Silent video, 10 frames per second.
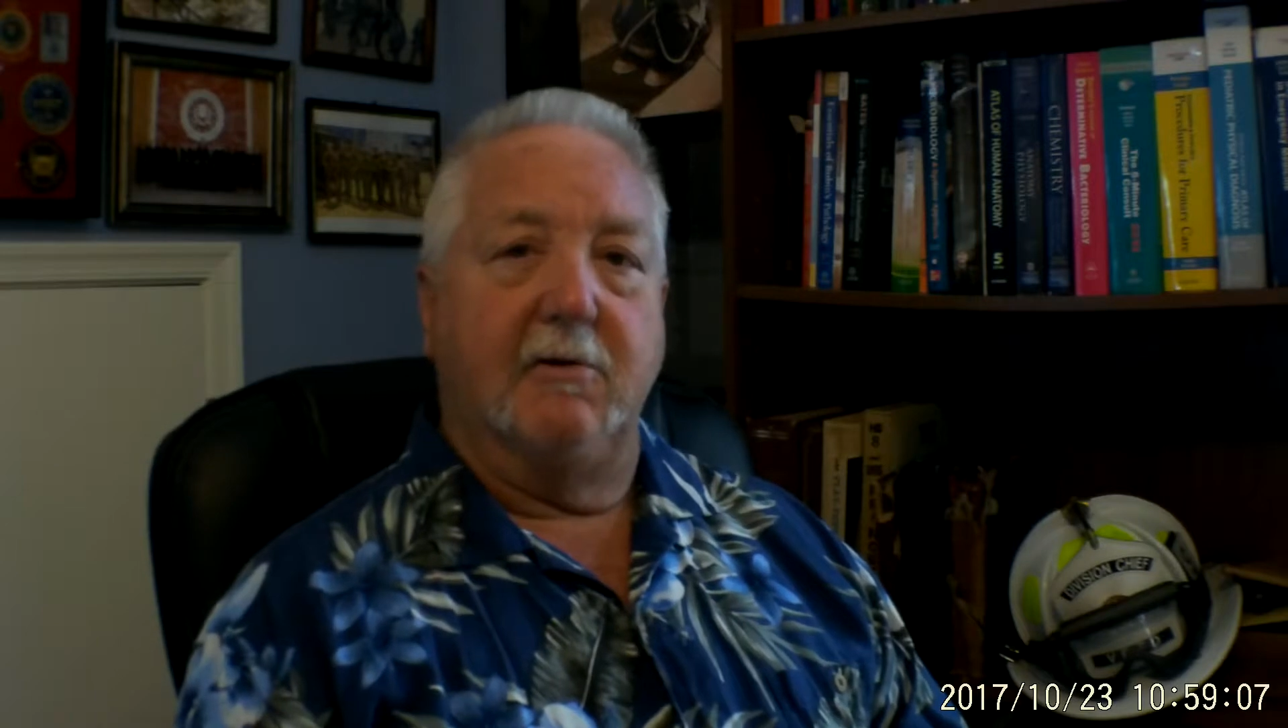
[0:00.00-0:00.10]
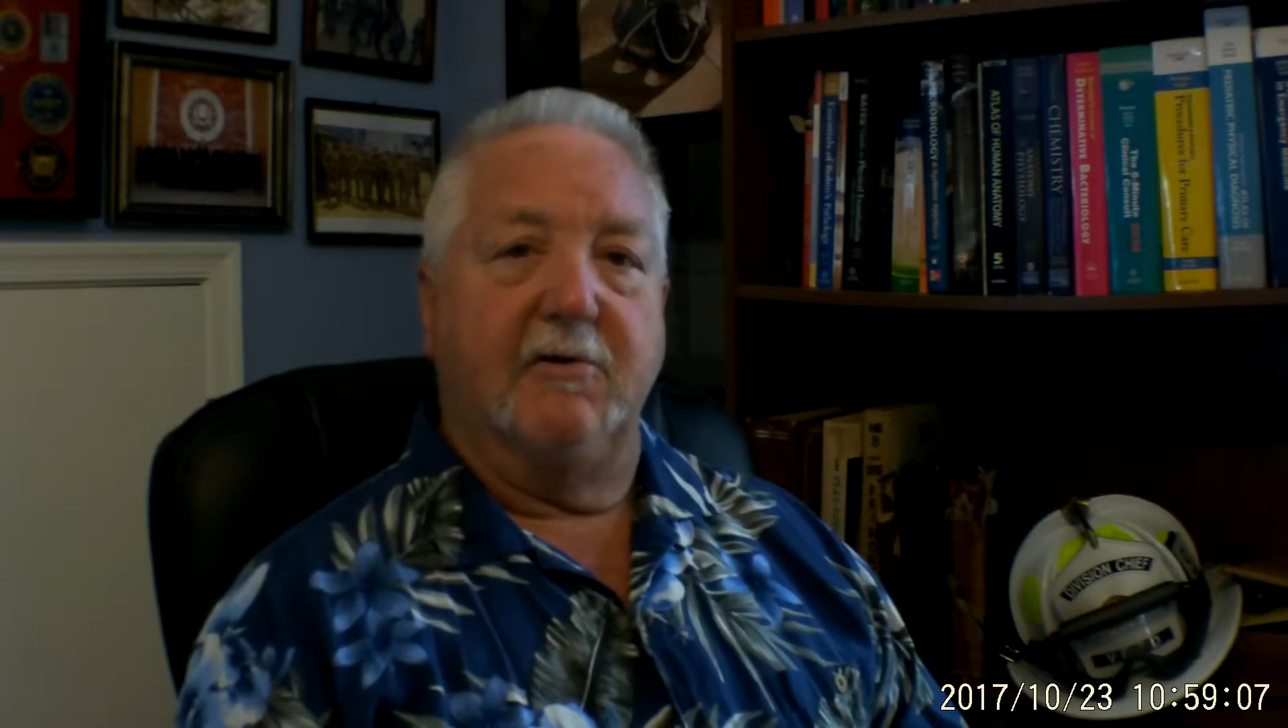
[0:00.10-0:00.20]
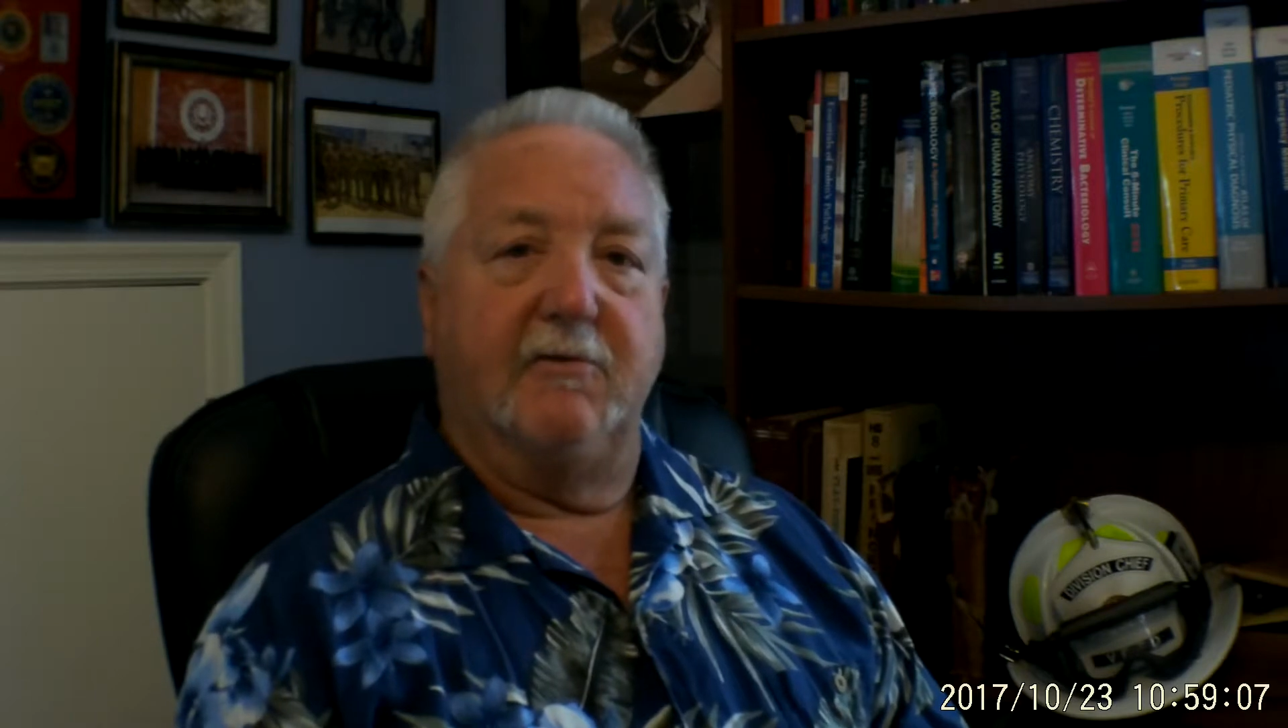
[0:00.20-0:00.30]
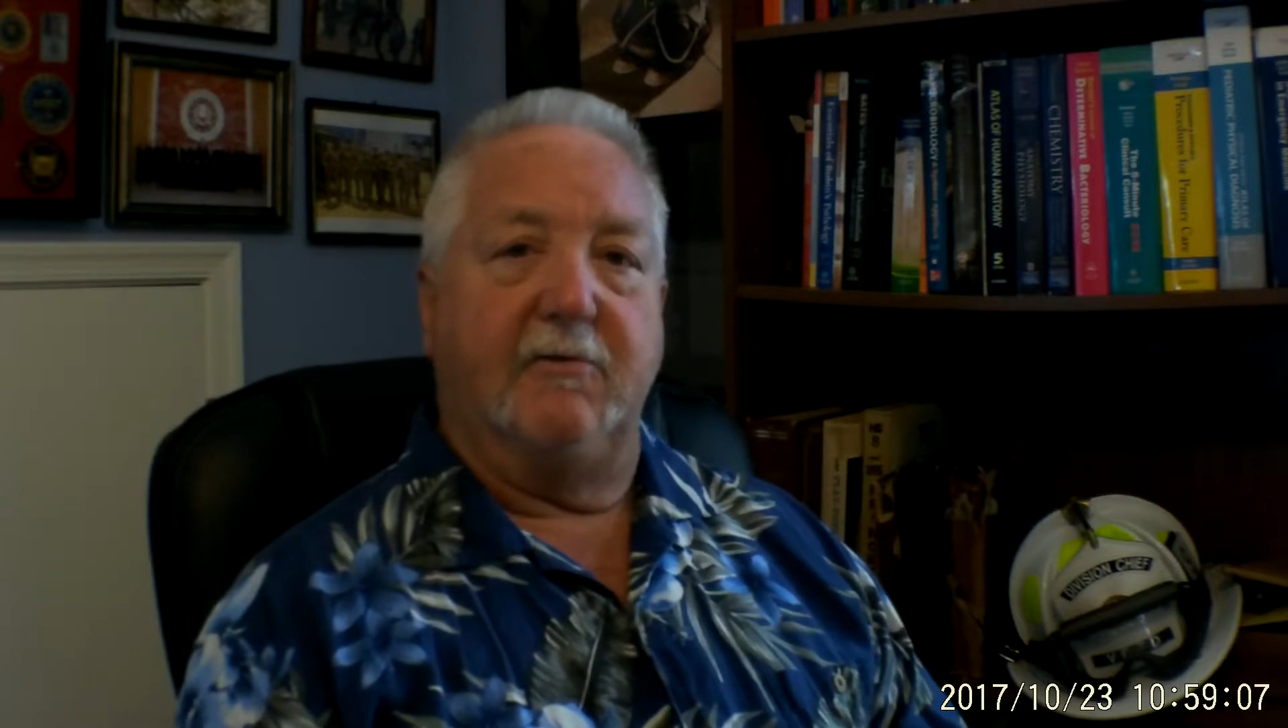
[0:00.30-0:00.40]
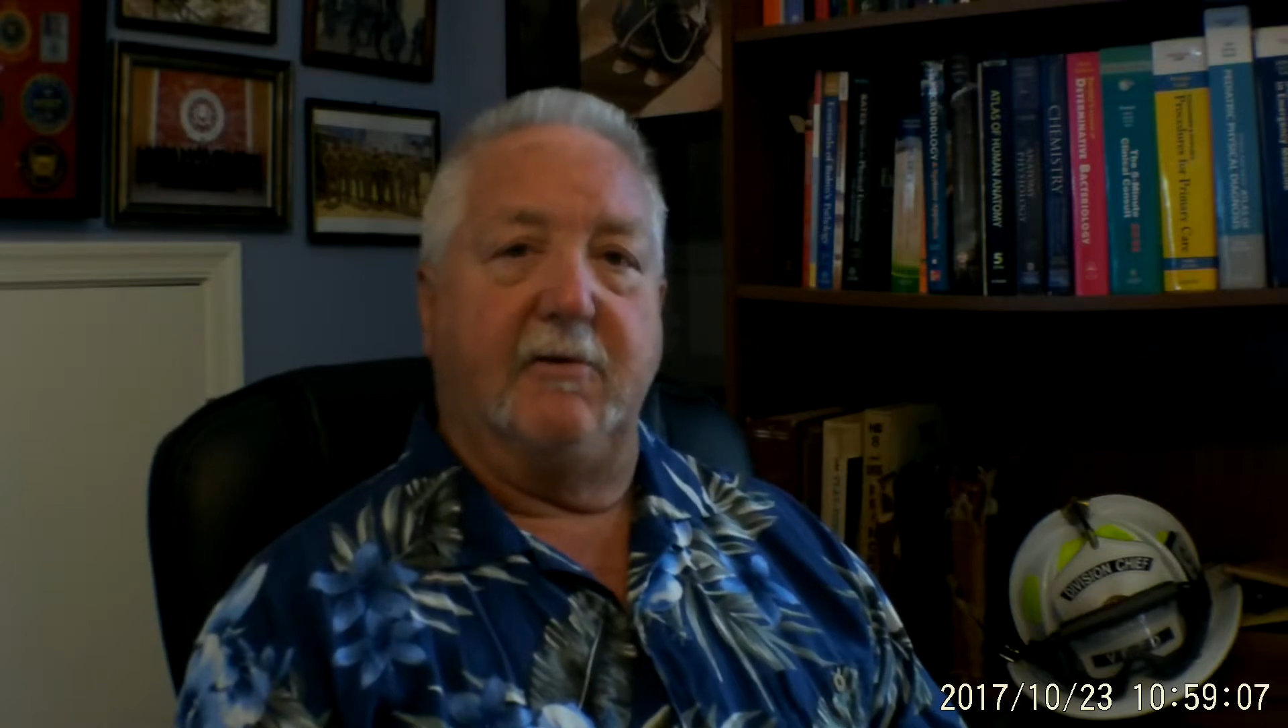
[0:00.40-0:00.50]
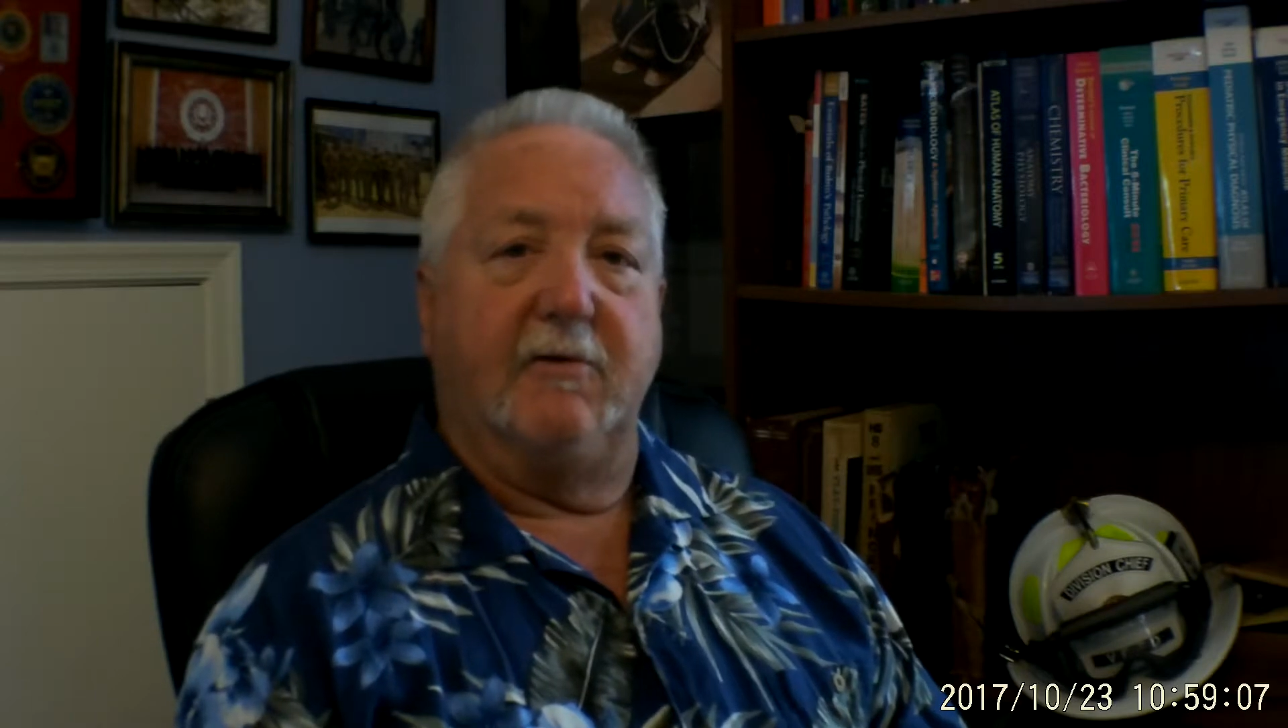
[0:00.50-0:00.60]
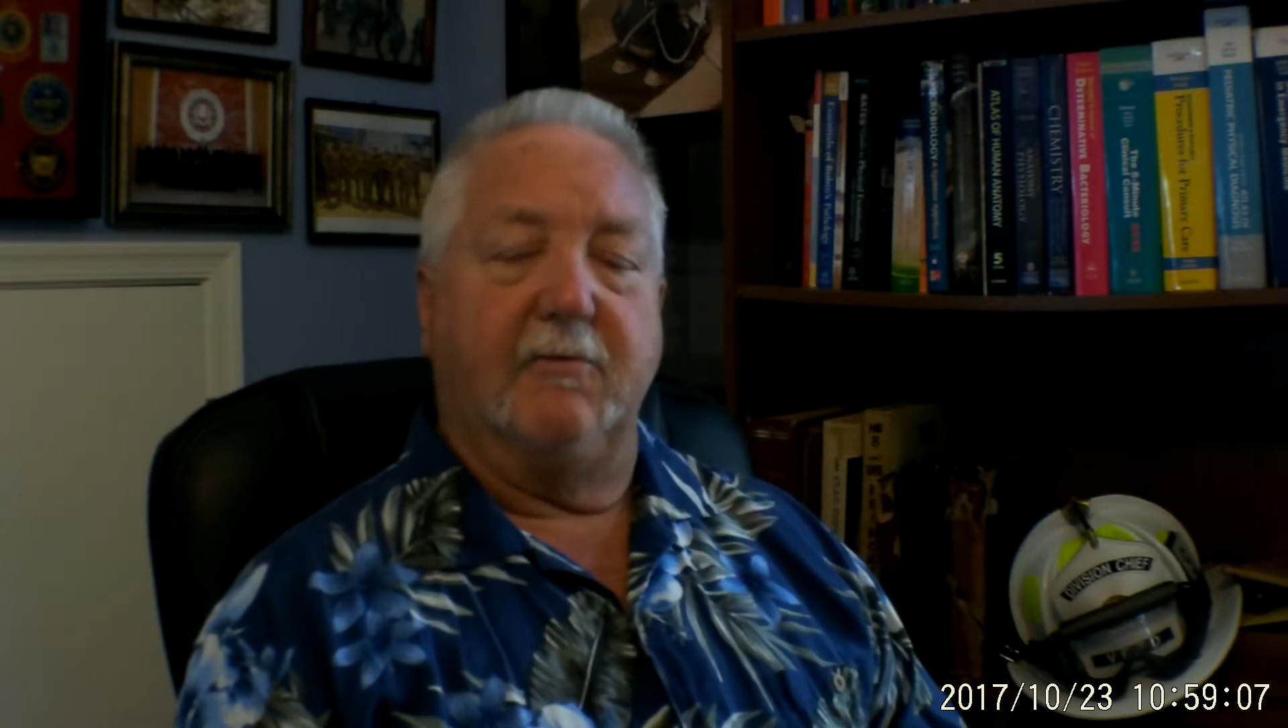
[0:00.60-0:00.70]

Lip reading: is